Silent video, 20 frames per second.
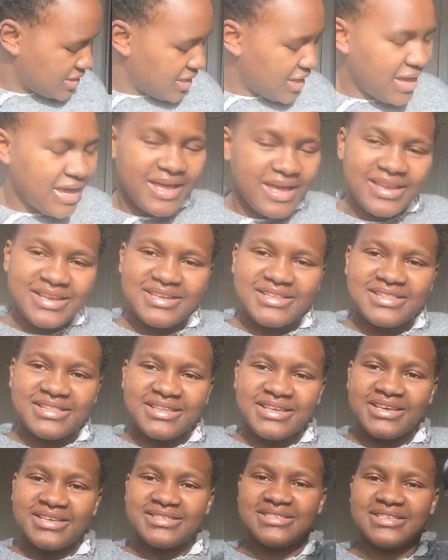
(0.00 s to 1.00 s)
and
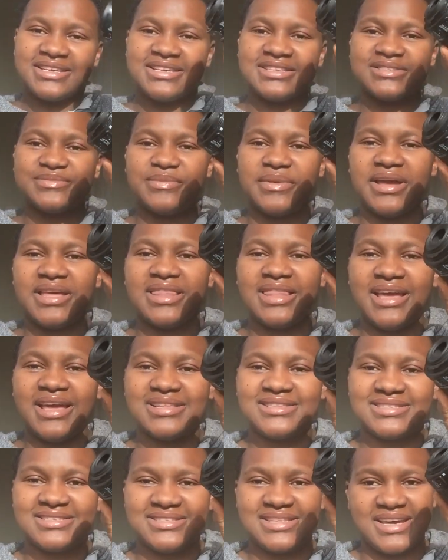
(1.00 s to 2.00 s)
this is my
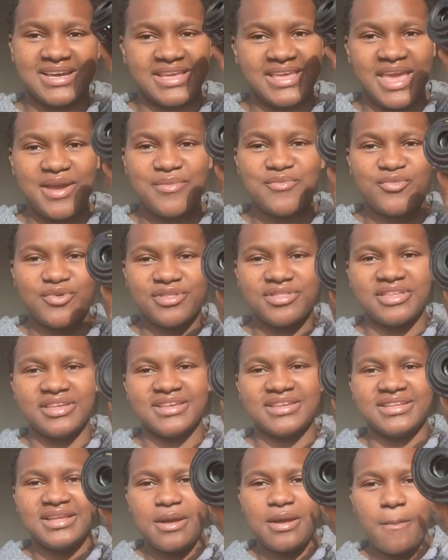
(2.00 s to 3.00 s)
lens that came with
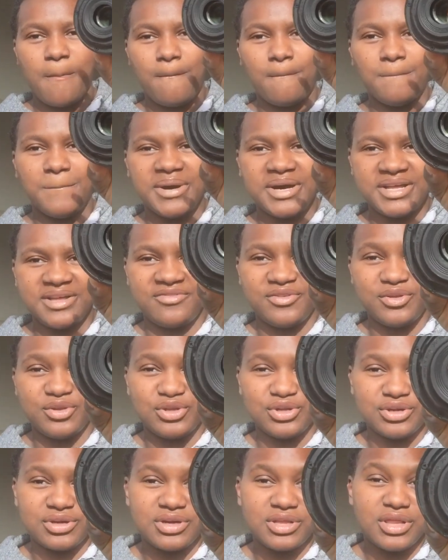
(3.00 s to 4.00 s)
it. But if you
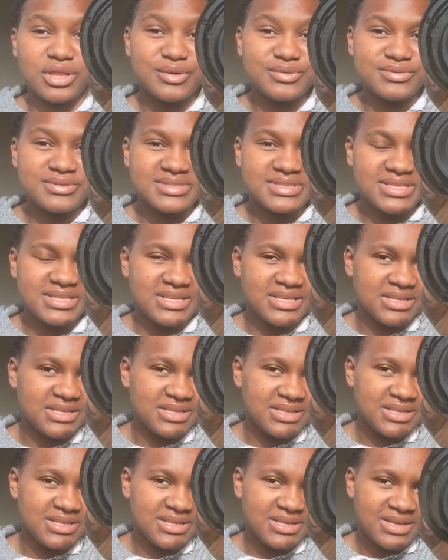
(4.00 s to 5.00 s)
look closely,
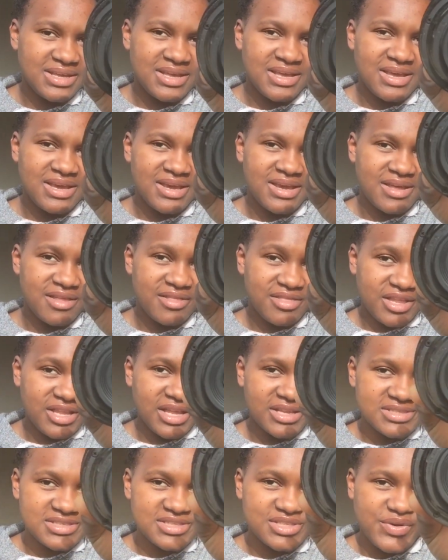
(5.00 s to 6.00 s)
the
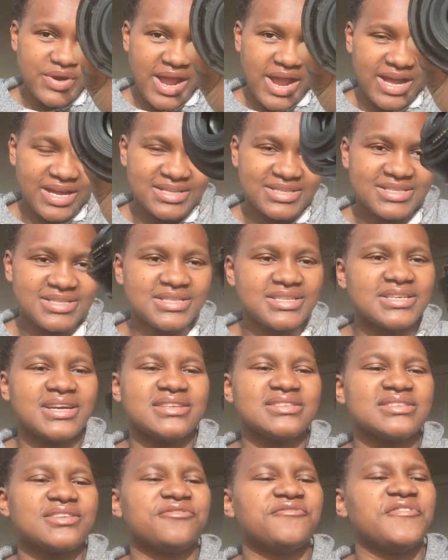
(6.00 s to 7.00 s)
lens is cracked
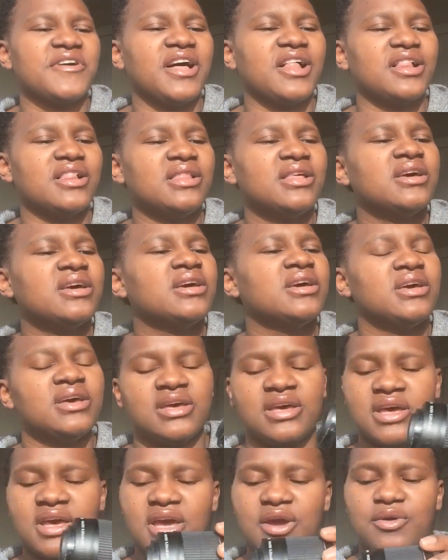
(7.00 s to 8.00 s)
because it fell.
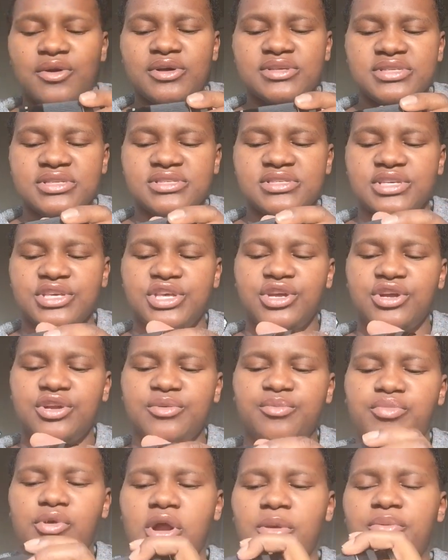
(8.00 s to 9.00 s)
It wasn't
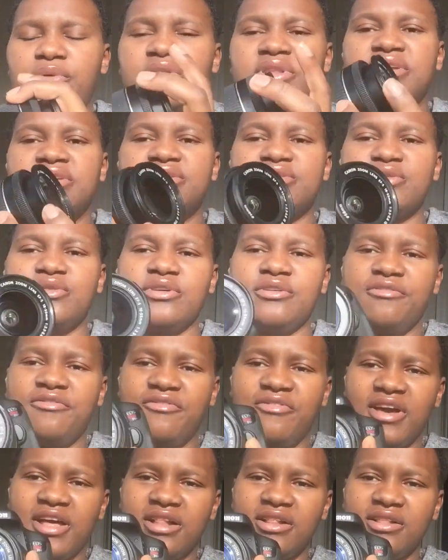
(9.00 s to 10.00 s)
secured properly, so it
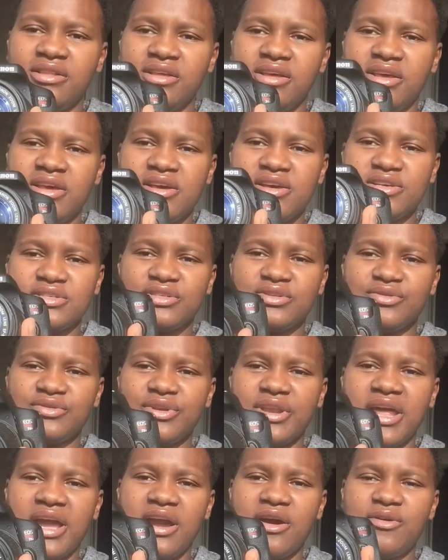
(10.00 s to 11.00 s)
fell. So
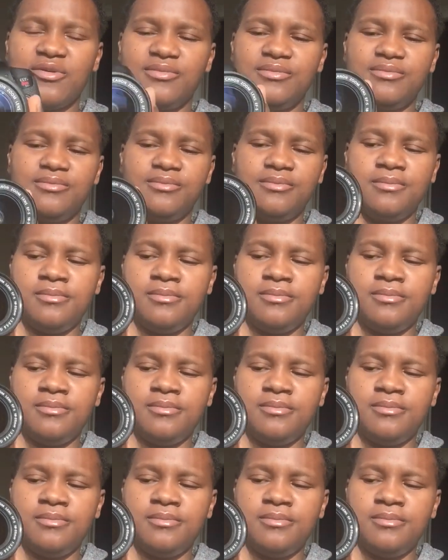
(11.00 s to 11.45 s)
now